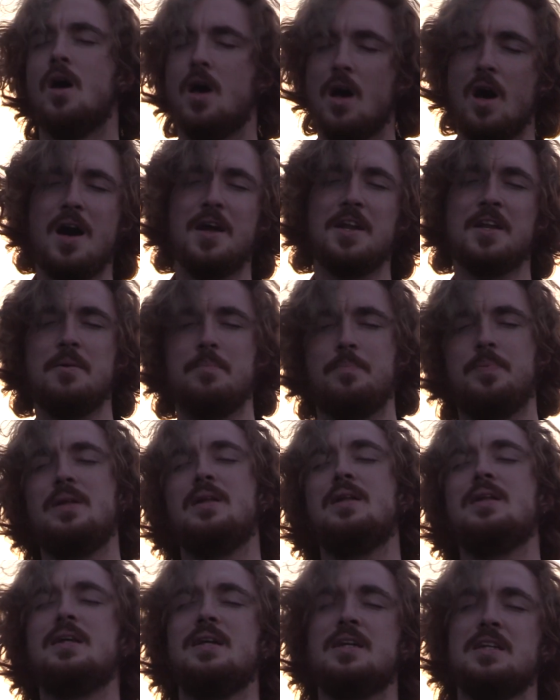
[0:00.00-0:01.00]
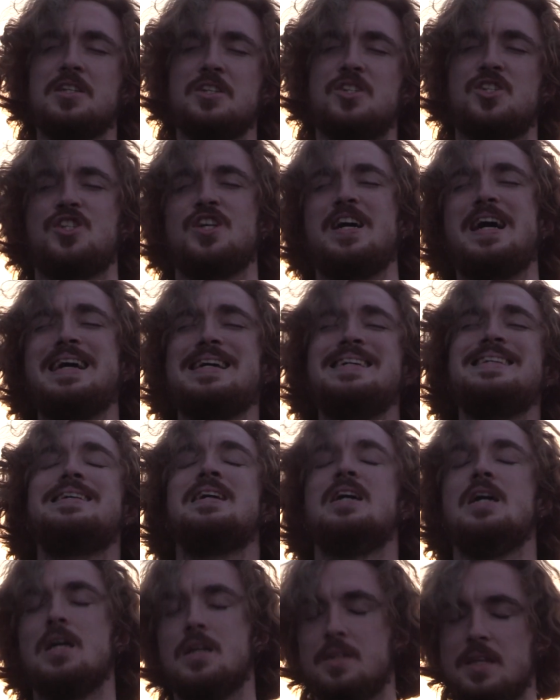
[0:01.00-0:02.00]
on a building site
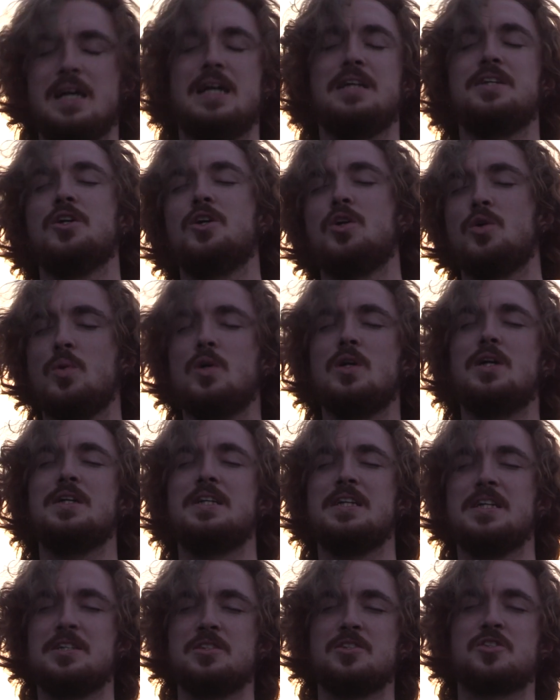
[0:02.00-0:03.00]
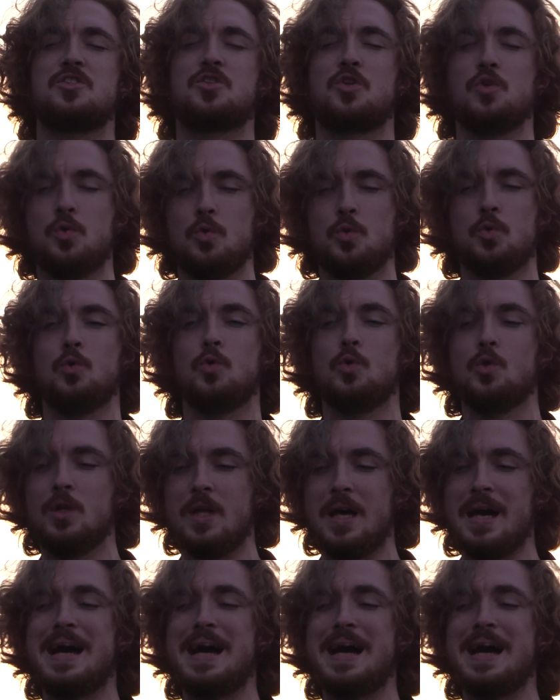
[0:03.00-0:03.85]
than you would in school.